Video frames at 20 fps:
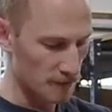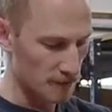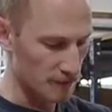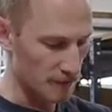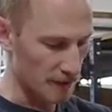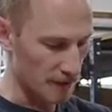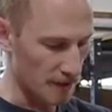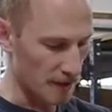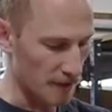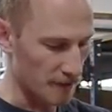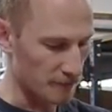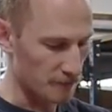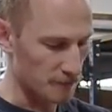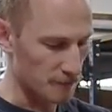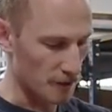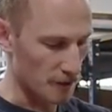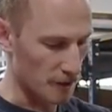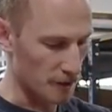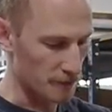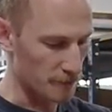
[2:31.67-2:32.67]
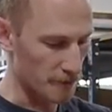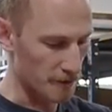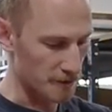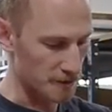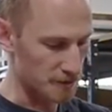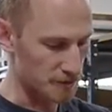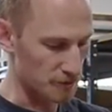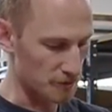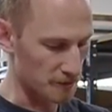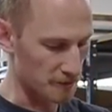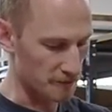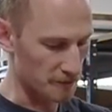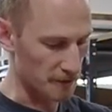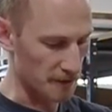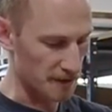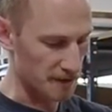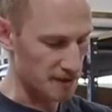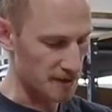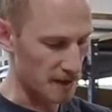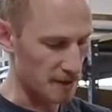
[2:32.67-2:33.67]
that I got from the hardware store for
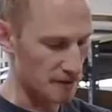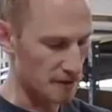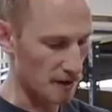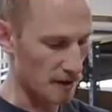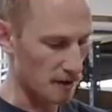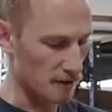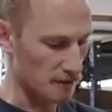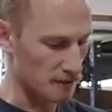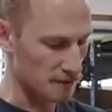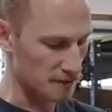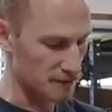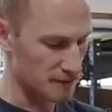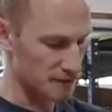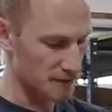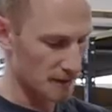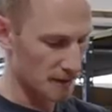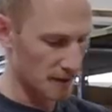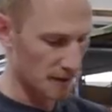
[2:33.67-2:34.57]
like $10.